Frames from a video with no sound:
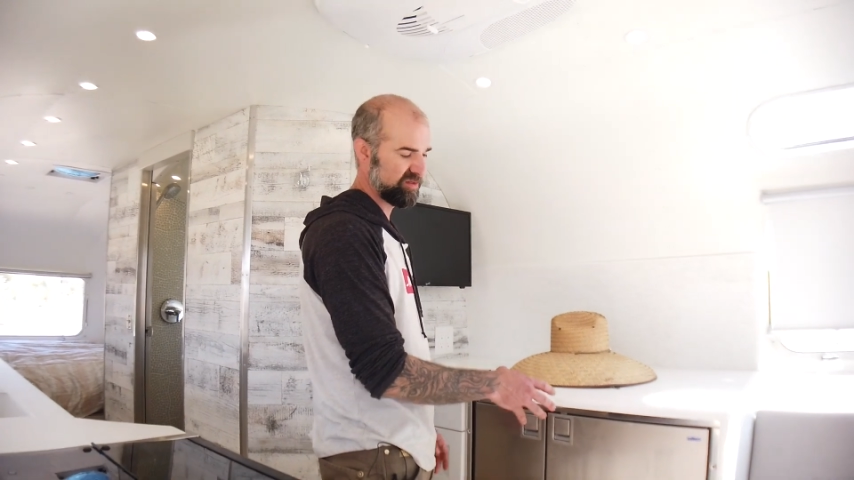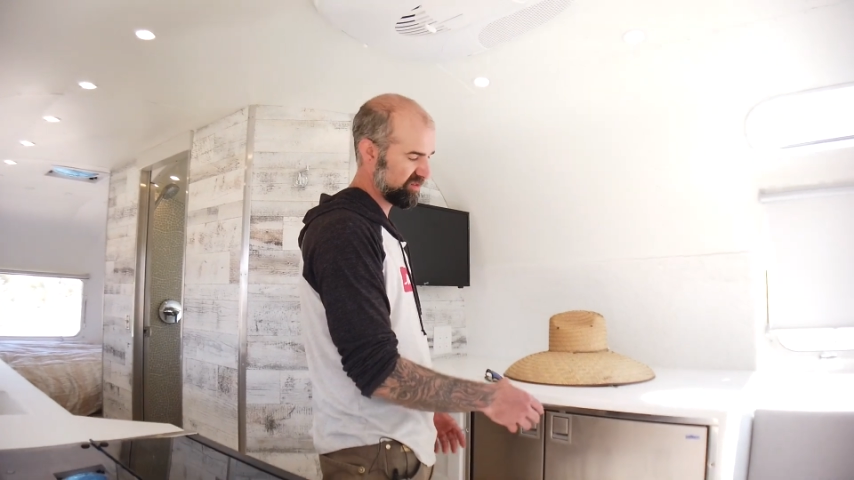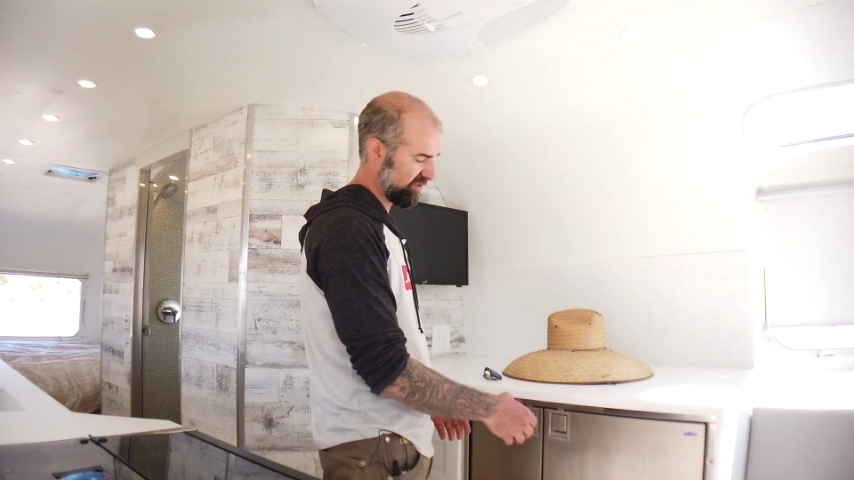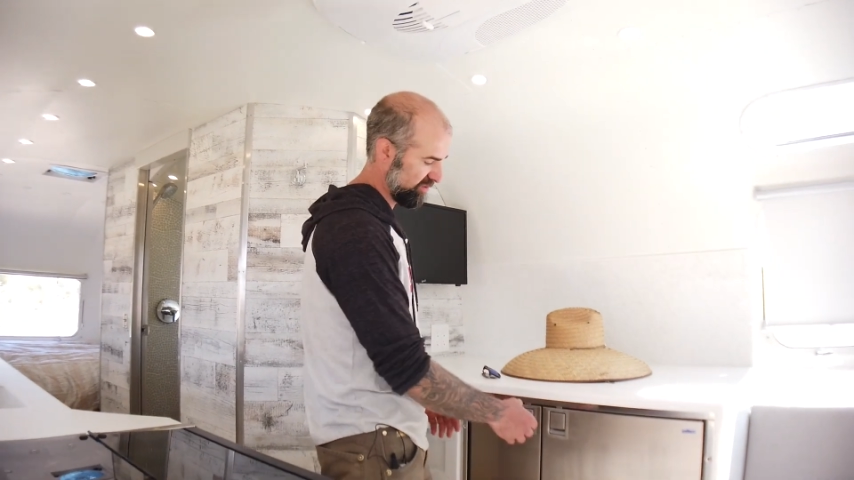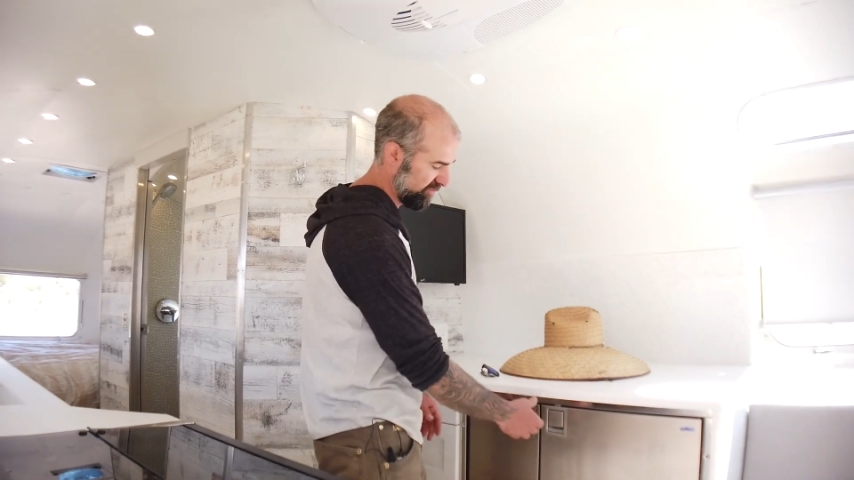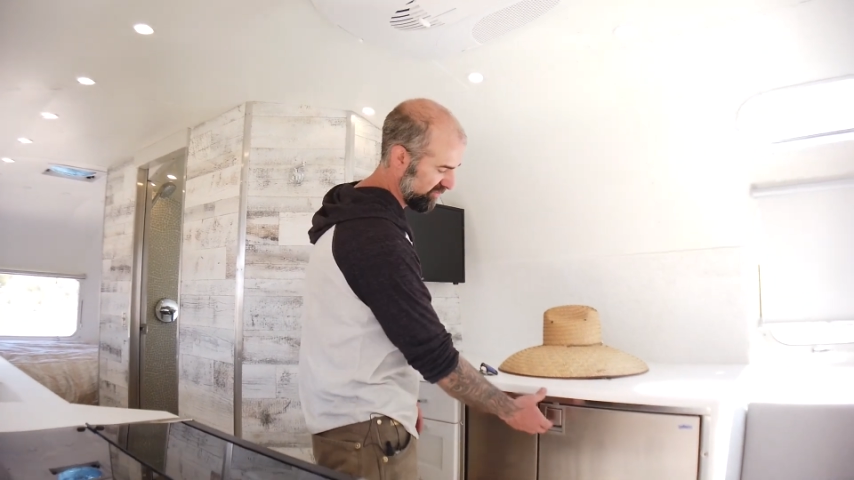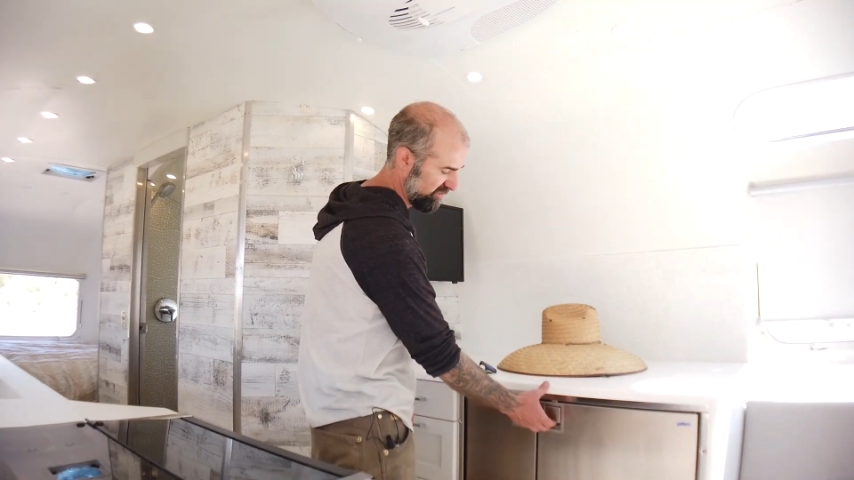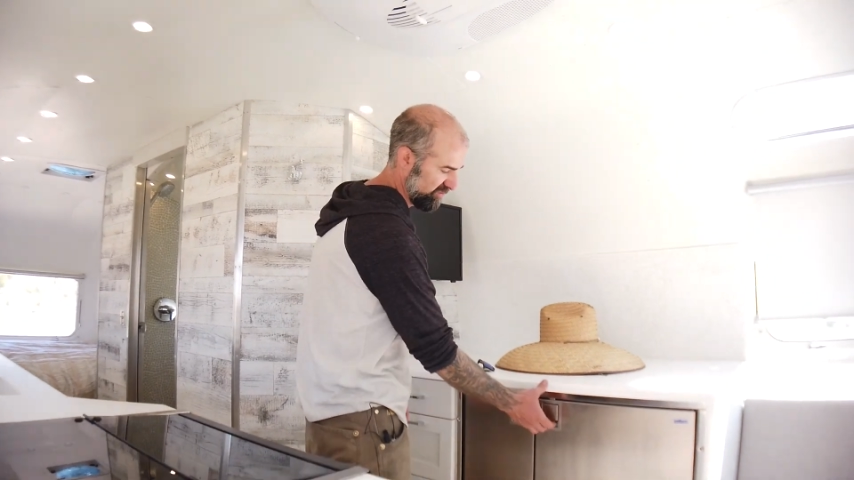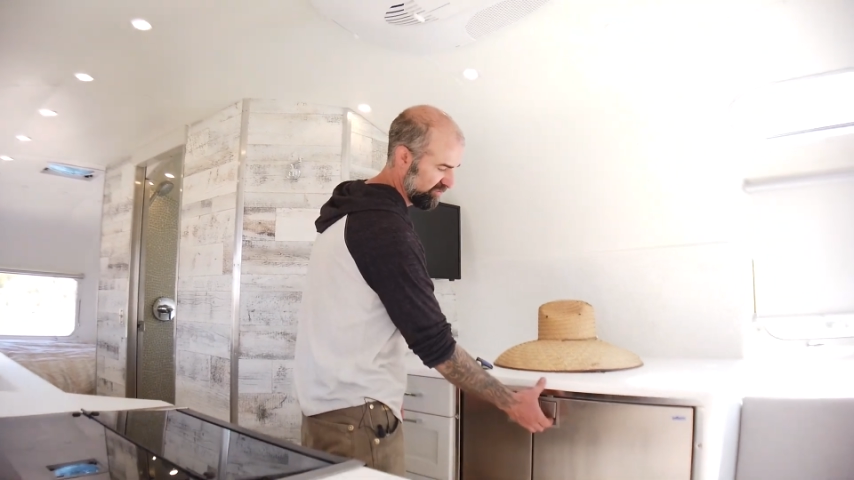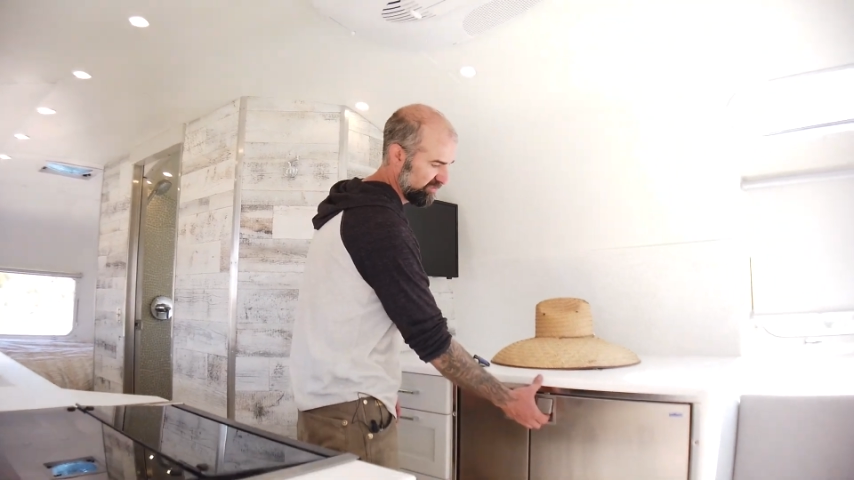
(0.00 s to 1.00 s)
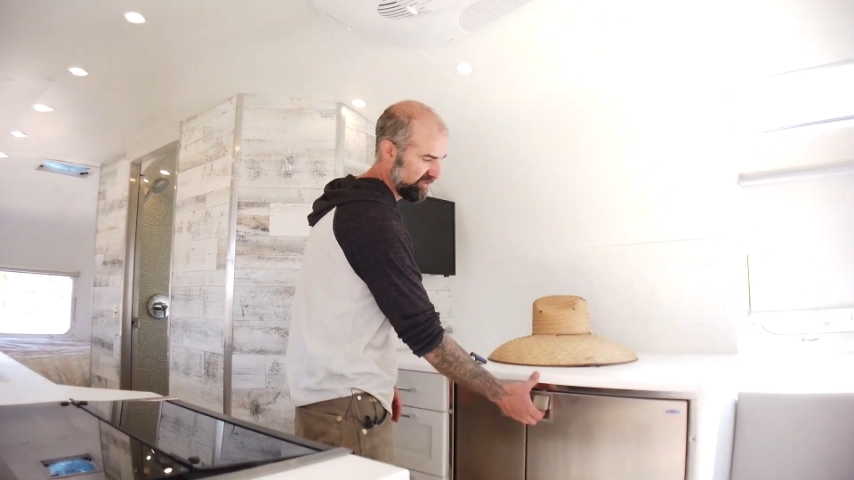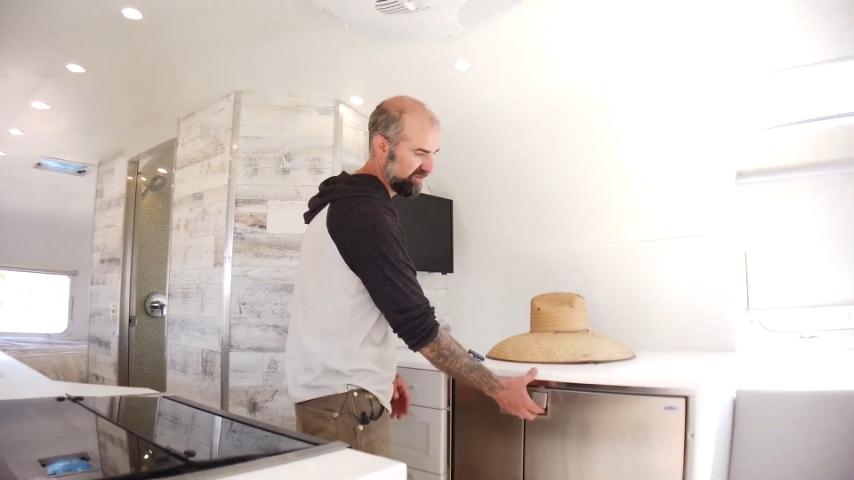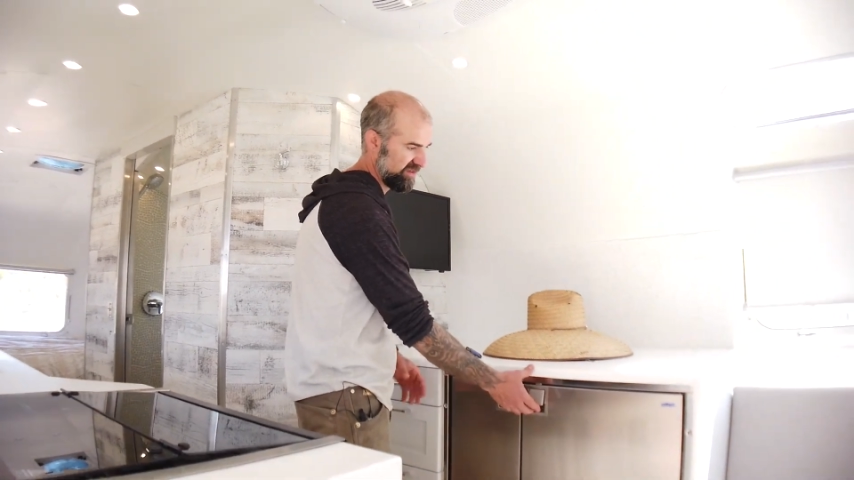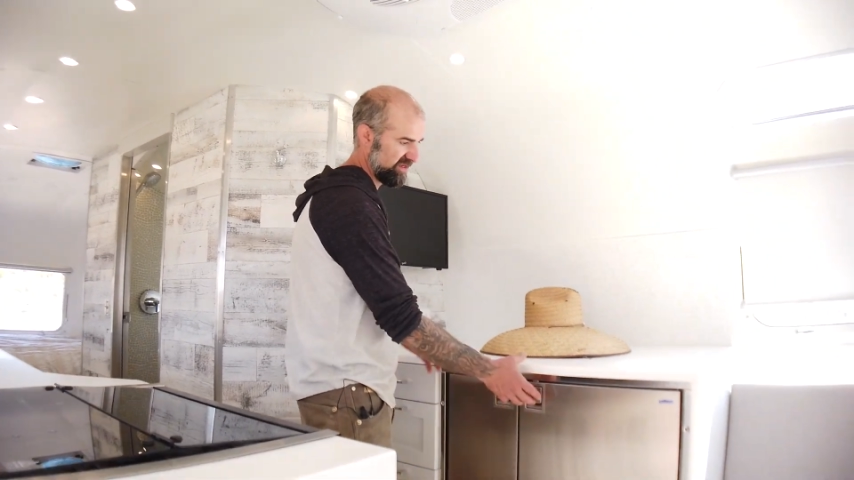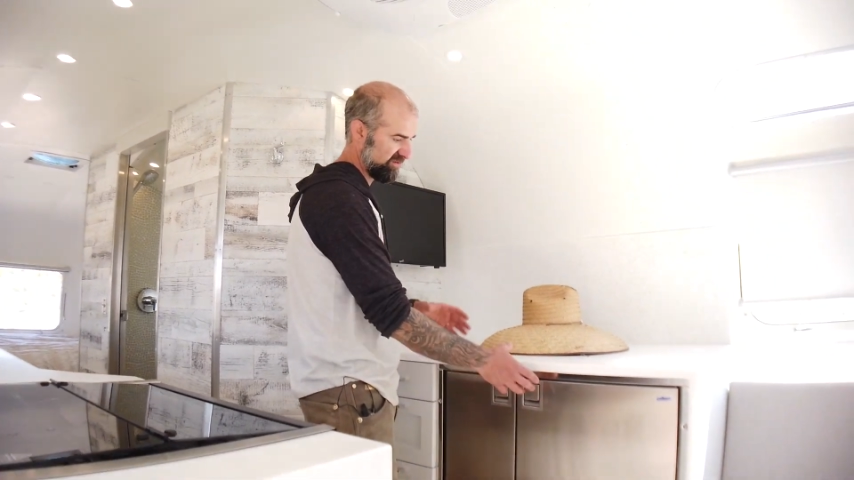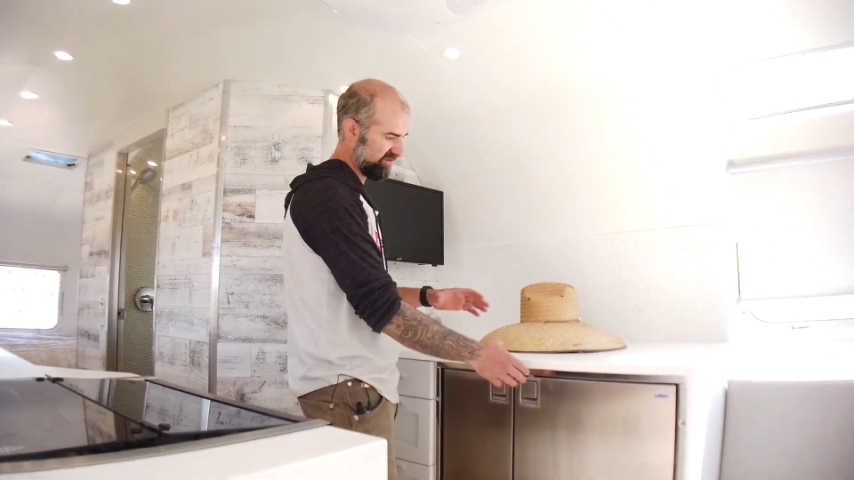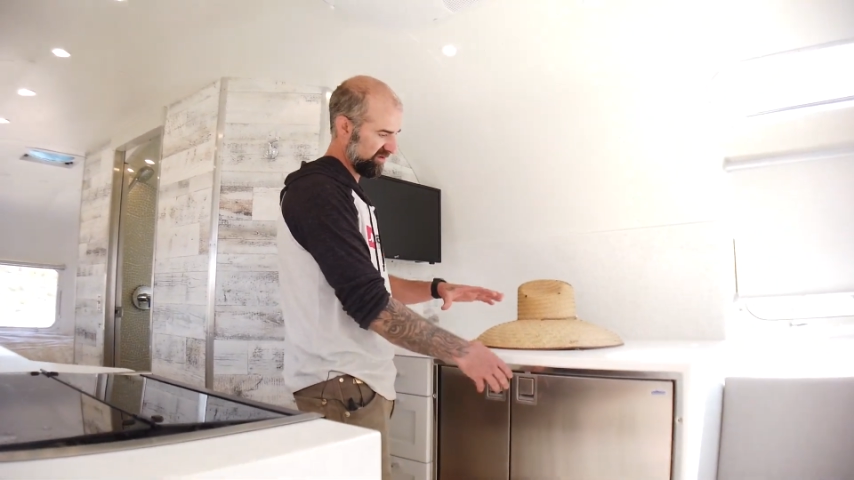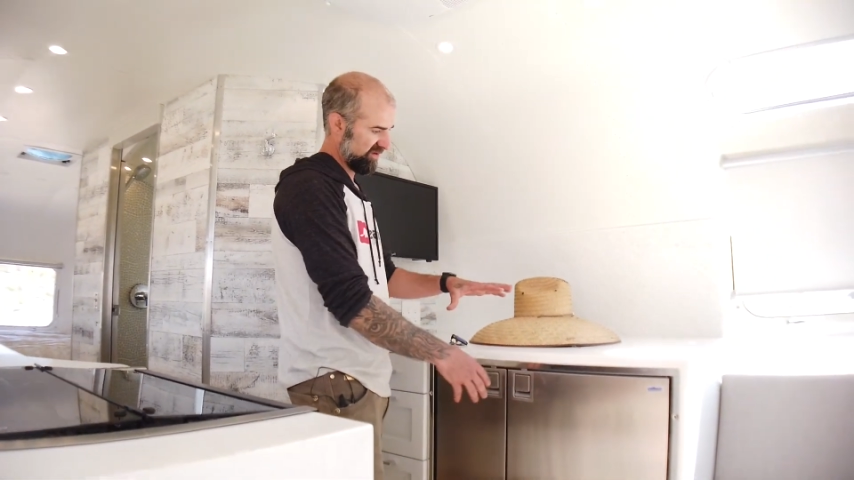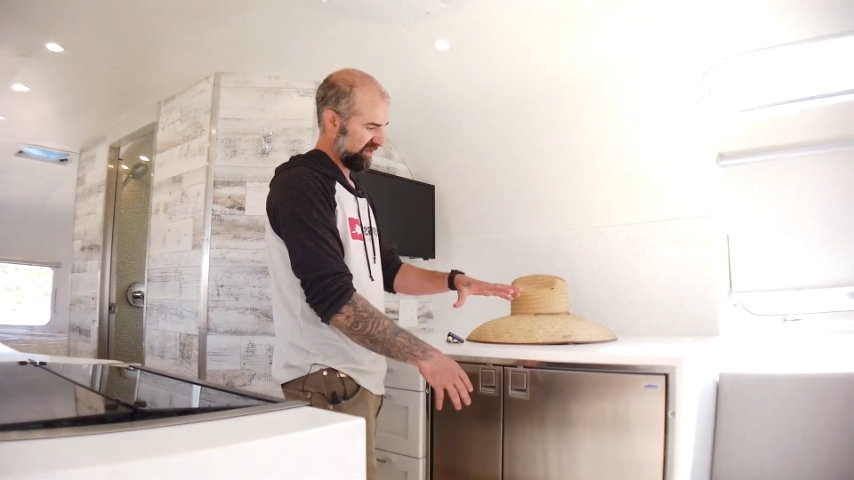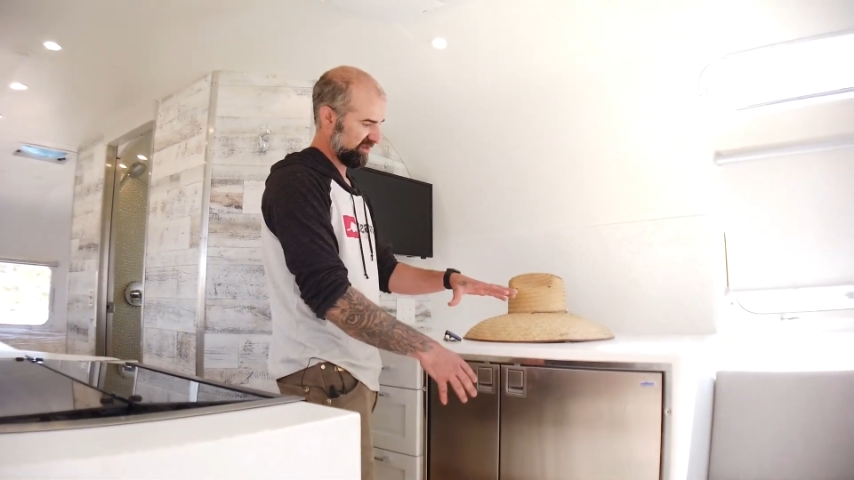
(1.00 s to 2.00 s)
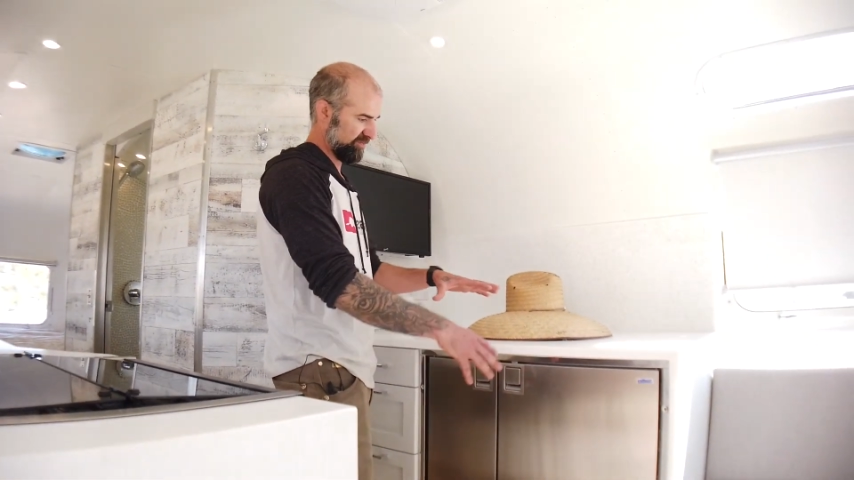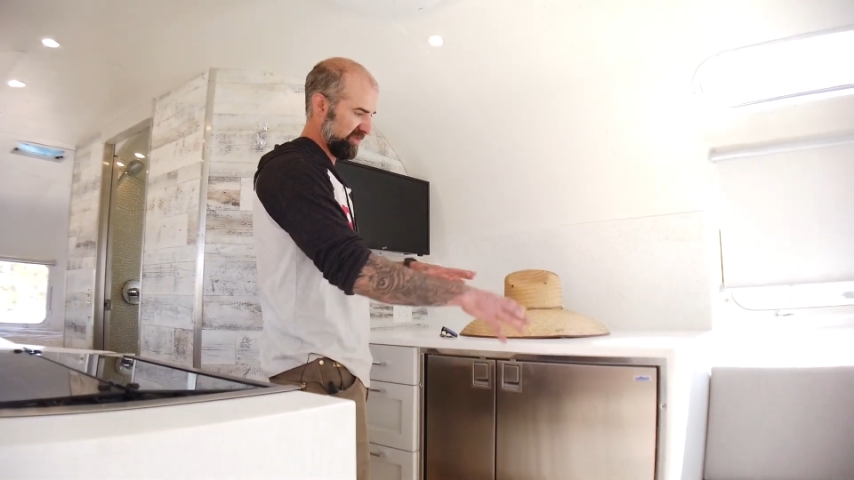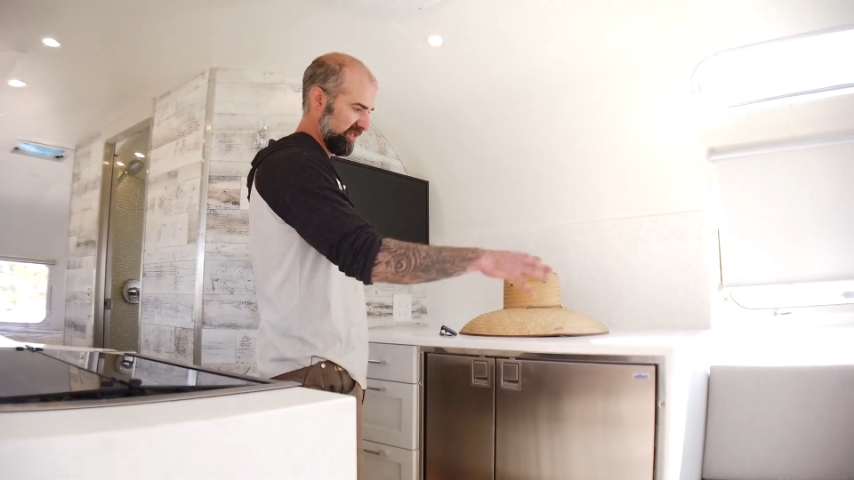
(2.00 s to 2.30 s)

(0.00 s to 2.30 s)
So it